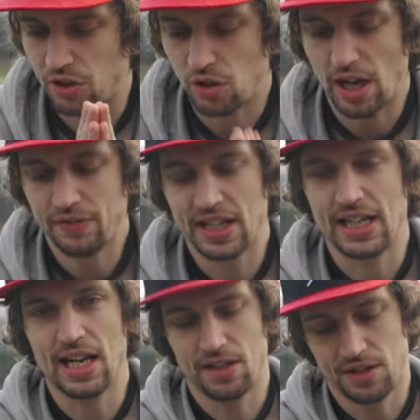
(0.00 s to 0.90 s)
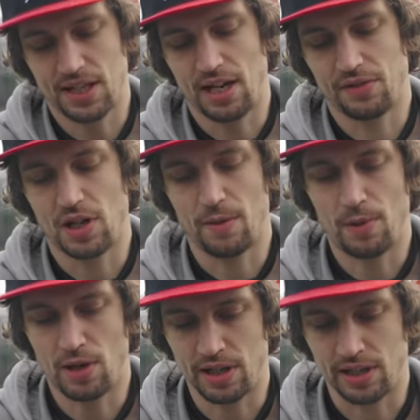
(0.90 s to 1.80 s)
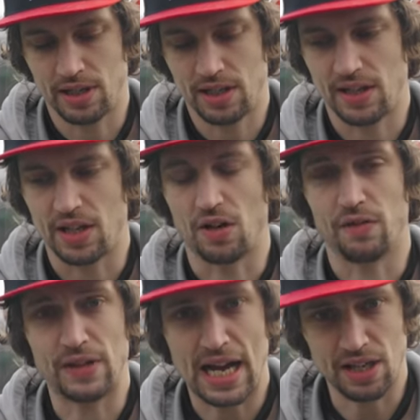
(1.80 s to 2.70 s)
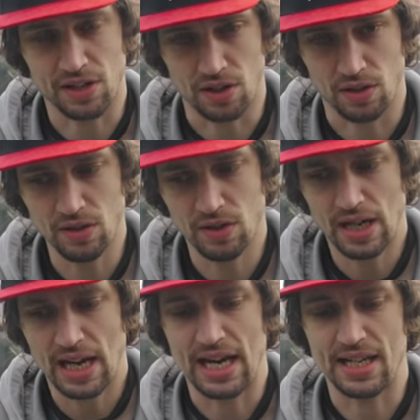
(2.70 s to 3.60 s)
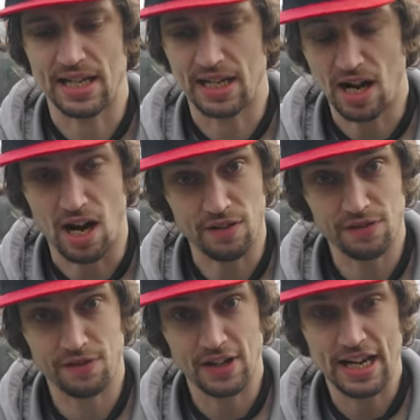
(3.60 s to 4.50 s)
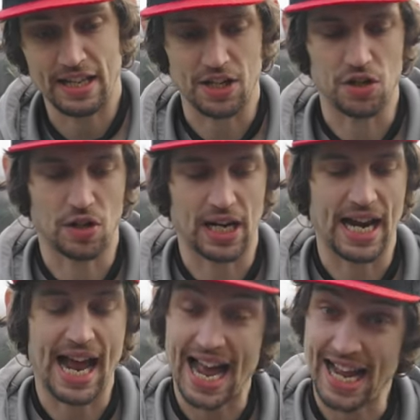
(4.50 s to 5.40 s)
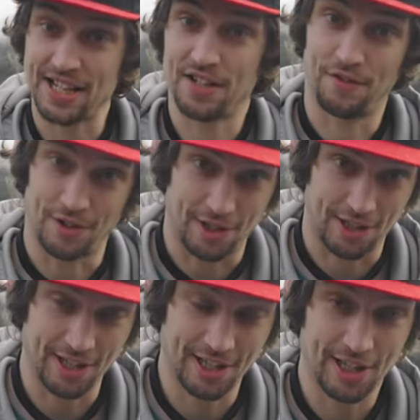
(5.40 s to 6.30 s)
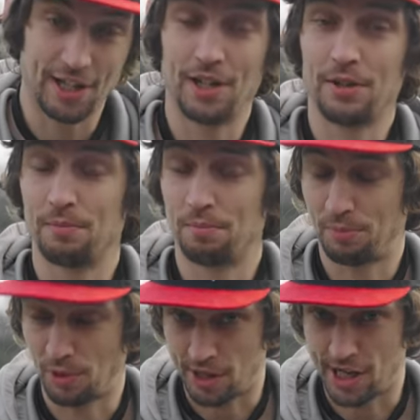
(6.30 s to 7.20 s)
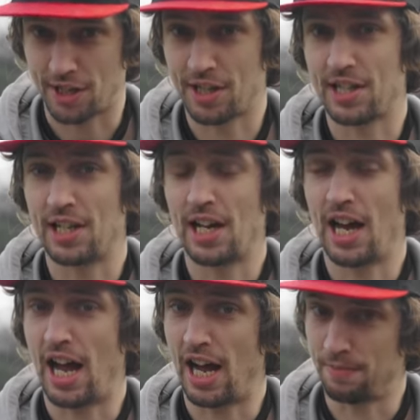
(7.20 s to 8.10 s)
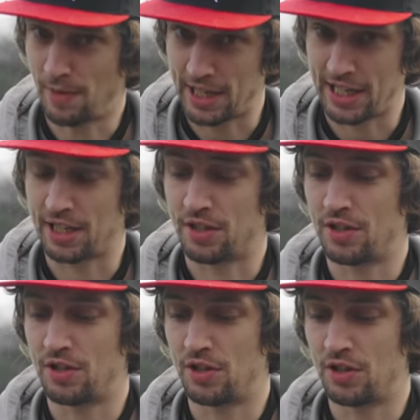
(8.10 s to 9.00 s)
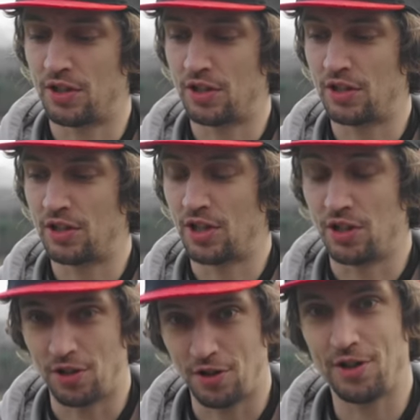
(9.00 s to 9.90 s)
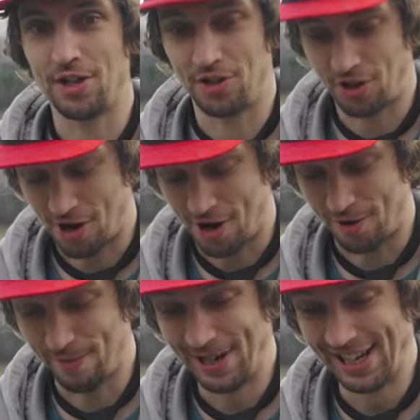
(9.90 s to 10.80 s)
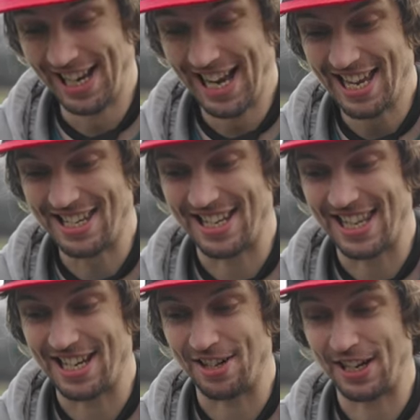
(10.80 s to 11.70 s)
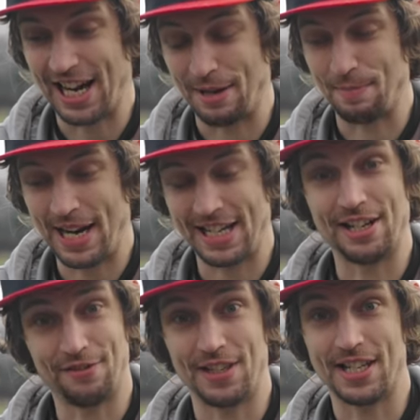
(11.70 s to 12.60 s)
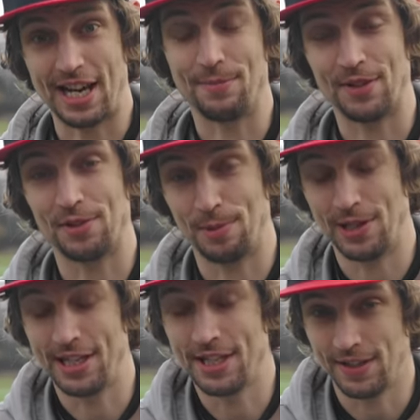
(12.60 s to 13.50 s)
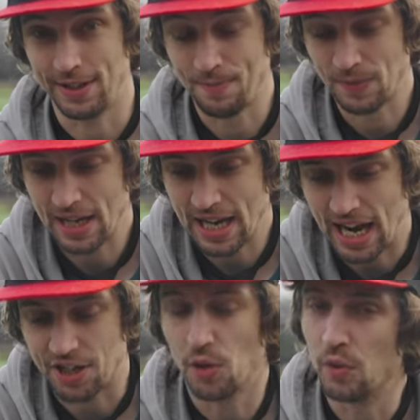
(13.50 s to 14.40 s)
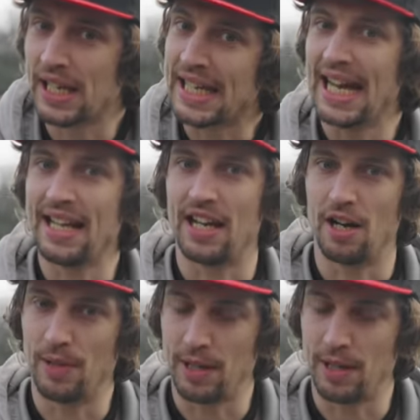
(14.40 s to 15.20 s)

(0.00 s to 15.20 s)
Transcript: you have to get yourself to a point that your value is enough that you can ask for products and money to do the job so that you're getting paid enough for the time you have to put into it. And you only get there